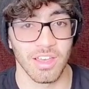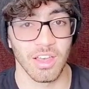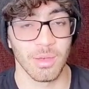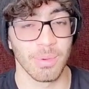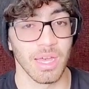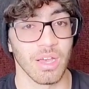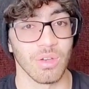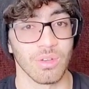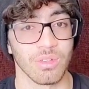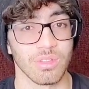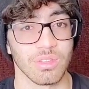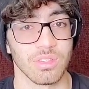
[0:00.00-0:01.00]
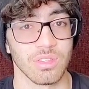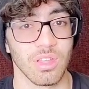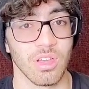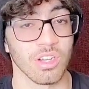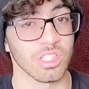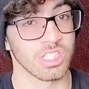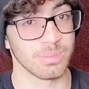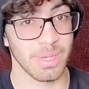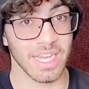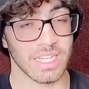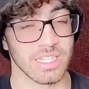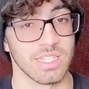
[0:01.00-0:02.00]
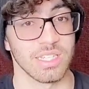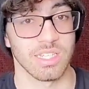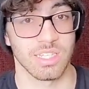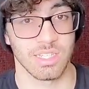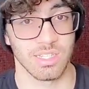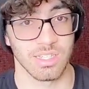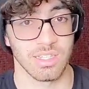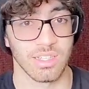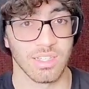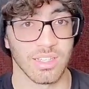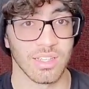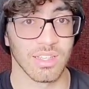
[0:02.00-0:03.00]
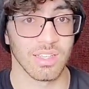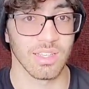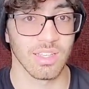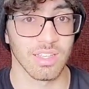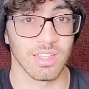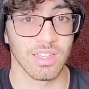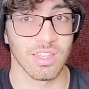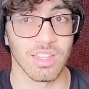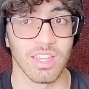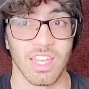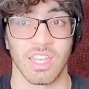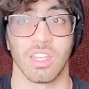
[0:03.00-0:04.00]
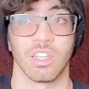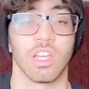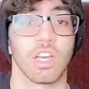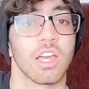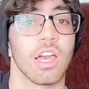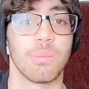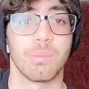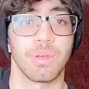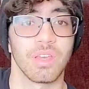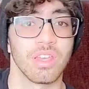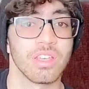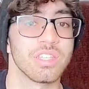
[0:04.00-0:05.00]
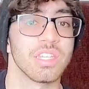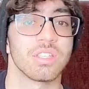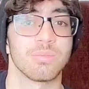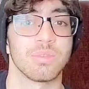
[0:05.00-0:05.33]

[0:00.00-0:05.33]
about our space. Like, you look up, you see some